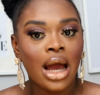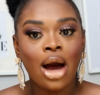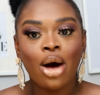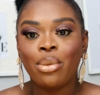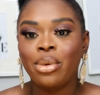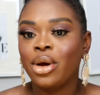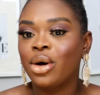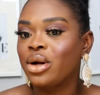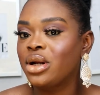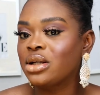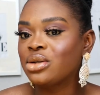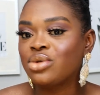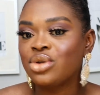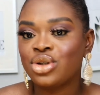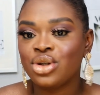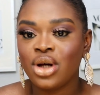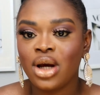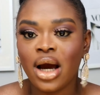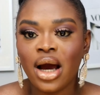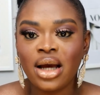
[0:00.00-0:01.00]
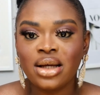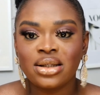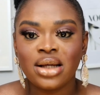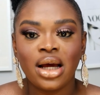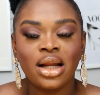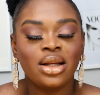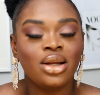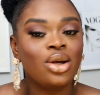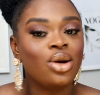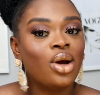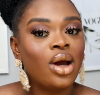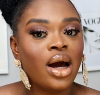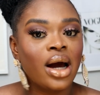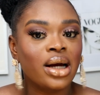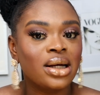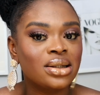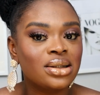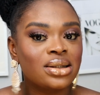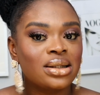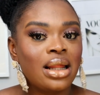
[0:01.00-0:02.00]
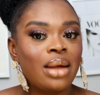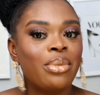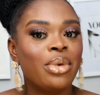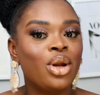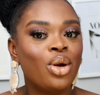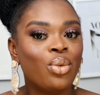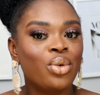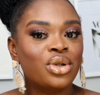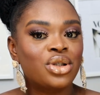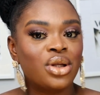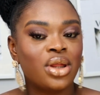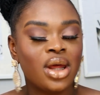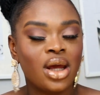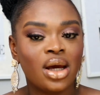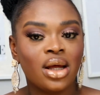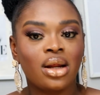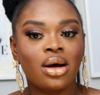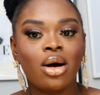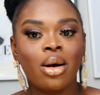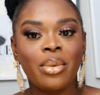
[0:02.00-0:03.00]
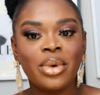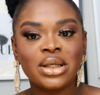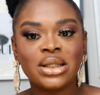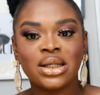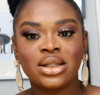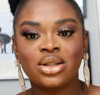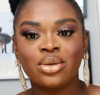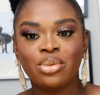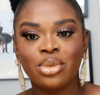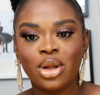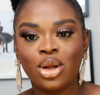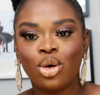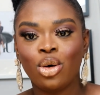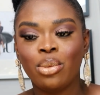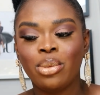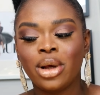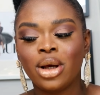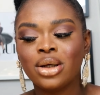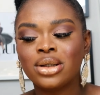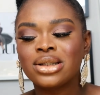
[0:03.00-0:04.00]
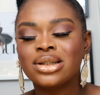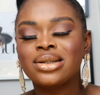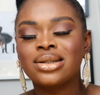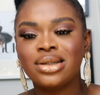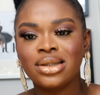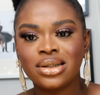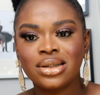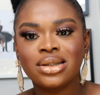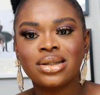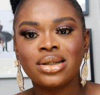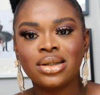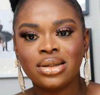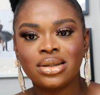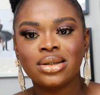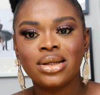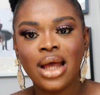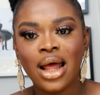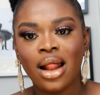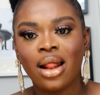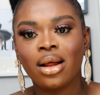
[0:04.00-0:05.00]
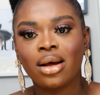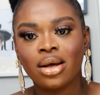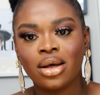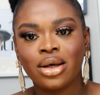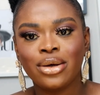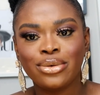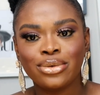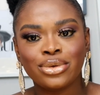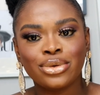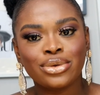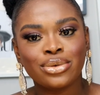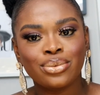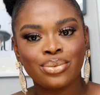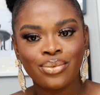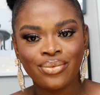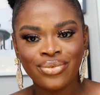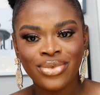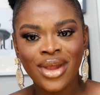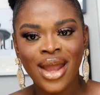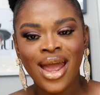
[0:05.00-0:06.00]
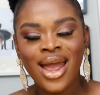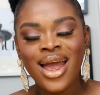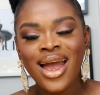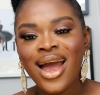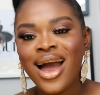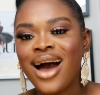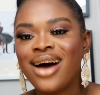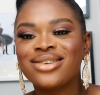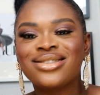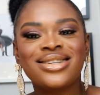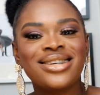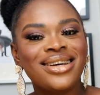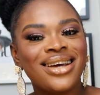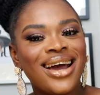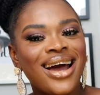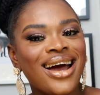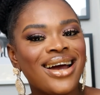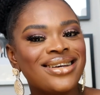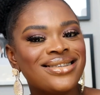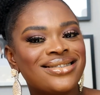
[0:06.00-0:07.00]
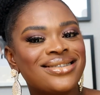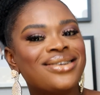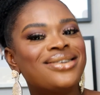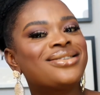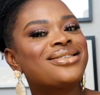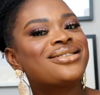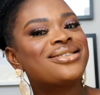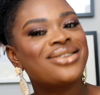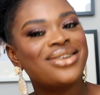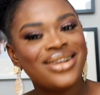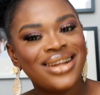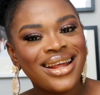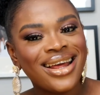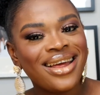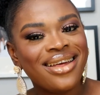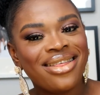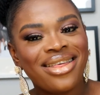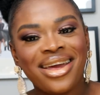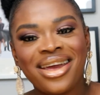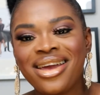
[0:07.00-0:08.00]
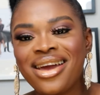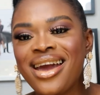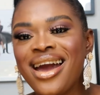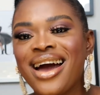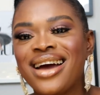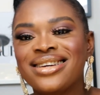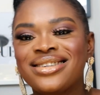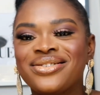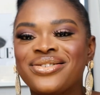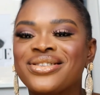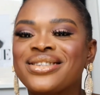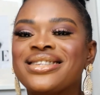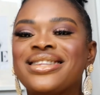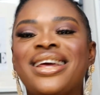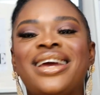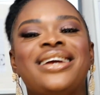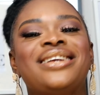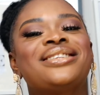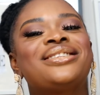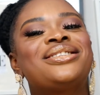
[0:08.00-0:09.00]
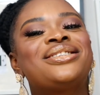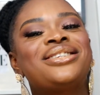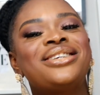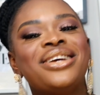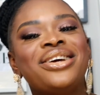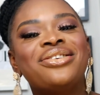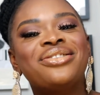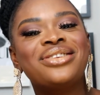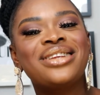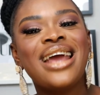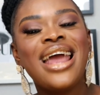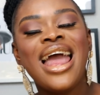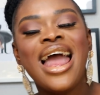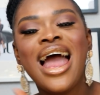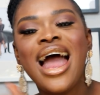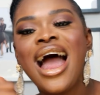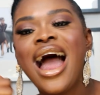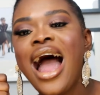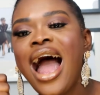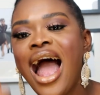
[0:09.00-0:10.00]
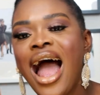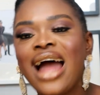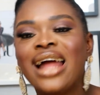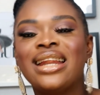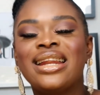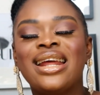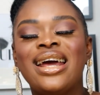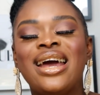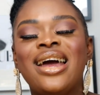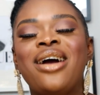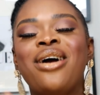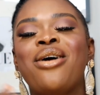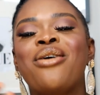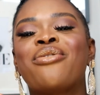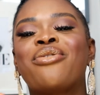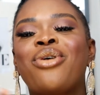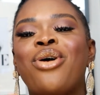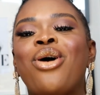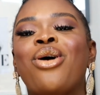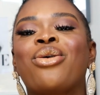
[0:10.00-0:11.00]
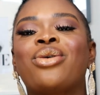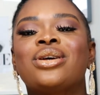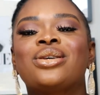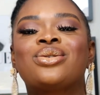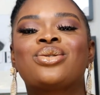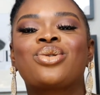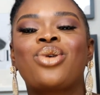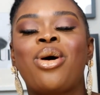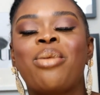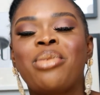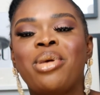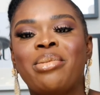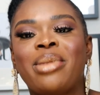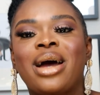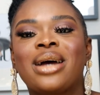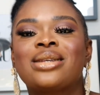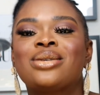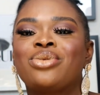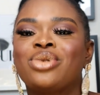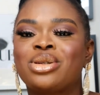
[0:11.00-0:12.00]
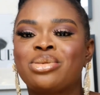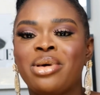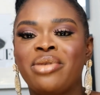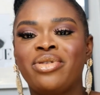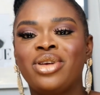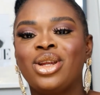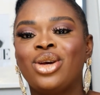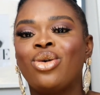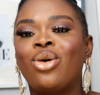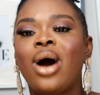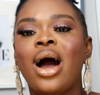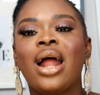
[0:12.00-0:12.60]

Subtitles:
I'll be honest with you guys, and you guys, let me know what you think in the comment section below, because this is cute. I'll see you guys on Sunday. Thank you guys for staying tuned and for always coming back to watch my video.